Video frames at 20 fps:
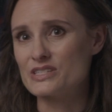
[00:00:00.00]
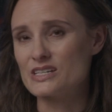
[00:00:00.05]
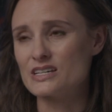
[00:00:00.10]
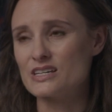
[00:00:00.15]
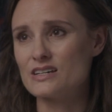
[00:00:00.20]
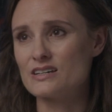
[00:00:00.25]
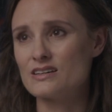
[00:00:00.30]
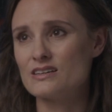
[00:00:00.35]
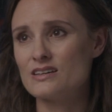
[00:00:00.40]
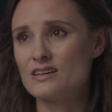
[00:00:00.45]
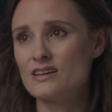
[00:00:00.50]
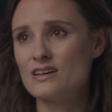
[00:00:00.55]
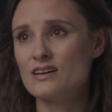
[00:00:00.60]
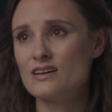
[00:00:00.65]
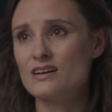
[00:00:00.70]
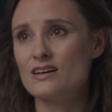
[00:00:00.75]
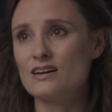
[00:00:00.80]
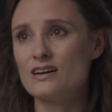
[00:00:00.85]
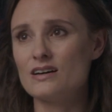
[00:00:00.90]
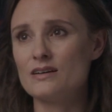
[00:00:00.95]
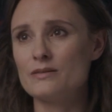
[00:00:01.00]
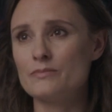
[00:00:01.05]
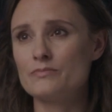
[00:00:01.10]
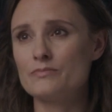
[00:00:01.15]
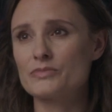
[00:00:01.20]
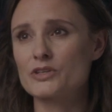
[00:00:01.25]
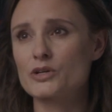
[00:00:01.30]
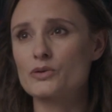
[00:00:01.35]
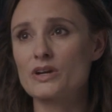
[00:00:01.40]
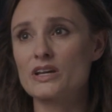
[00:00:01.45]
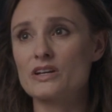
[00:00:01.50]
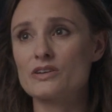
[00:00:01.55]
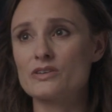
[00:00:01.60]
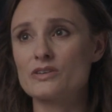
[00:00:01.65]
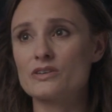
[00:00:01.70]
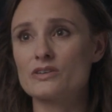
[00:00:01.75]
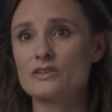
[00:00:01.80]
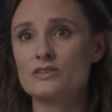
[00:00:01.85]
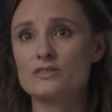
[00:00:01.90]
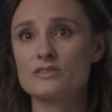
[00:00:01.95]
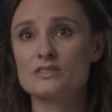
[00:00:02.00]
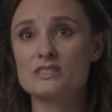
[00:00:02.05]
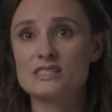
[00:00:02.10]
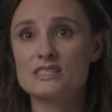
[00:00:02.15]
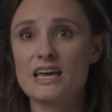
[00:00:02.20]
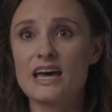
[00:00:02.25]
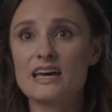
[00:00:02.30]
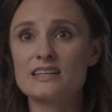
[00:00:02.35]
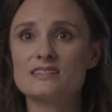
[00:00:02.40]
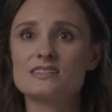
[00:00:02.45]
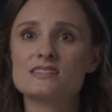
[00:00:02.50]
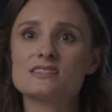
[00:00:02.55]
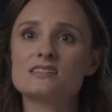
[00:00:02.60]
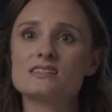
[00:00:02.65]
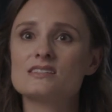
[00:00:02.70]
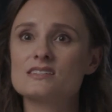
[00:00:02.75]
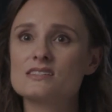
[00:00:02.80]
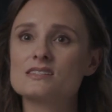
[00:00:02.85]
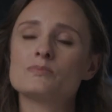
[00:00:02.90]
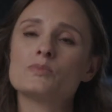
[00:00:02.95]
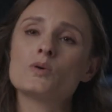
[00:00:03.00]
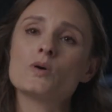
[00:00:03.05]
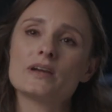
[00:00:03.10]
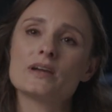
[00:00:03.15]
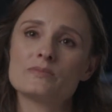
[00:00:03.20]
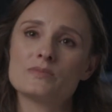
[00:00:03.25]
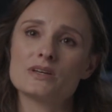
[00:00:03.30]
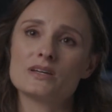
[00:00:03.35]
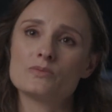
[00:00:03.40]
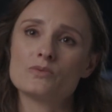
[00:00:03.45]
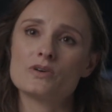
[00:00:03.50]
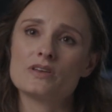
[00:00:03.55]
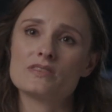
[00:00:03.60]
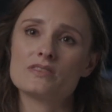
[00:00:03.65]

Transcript: a greater sadness and disappointment with